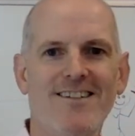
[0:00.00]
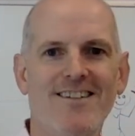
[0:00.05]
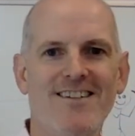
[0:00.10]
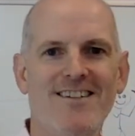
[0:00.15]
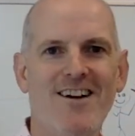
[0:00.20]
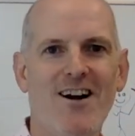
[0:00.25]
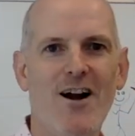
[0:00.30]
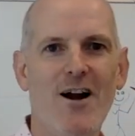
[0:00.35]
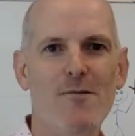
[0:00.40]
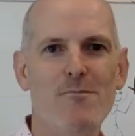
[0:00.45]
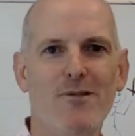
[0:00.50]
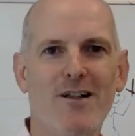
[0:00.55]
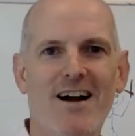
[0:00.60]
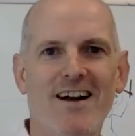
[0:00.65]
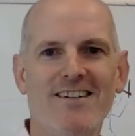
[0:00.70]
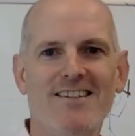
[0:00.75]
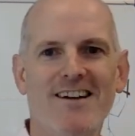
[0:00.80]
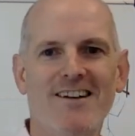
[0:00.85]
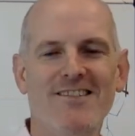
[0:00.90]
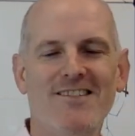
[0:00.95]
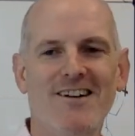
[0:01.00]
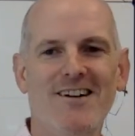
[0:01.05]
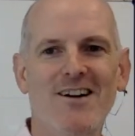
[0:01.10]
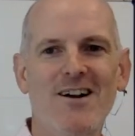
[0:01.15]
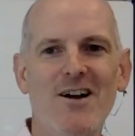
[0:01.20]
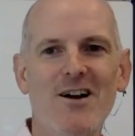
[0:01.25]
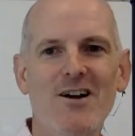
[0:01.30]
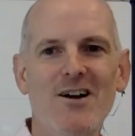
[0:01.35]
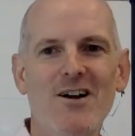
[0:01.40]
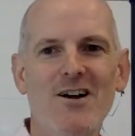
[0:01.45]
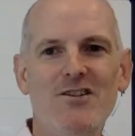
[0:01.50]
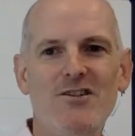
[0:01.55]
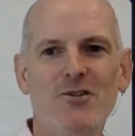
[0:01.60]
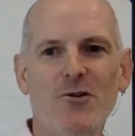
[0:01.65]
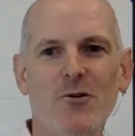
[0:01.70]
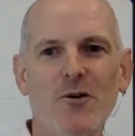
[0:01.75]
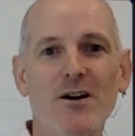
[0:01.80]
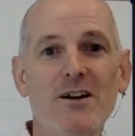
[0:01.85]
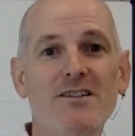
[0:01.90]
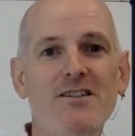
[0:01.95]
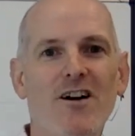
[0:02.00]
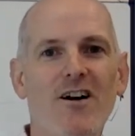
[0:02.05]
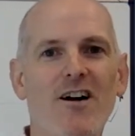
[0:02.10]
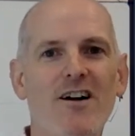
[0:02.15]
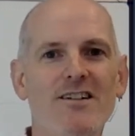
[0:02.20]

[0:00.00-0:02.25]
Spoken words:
sorry, I blacked out there. Stories are